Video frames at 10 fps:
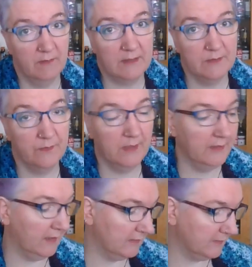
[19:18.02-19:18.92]
So
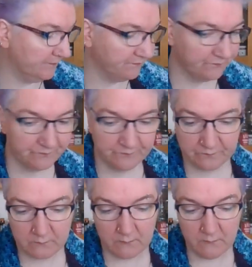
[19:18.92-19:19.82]
let's start with
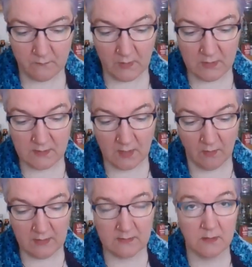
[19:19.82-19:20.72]
the
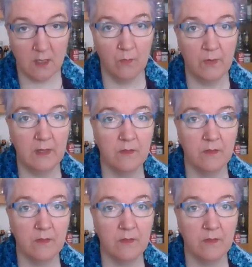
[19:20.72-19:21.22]
shift.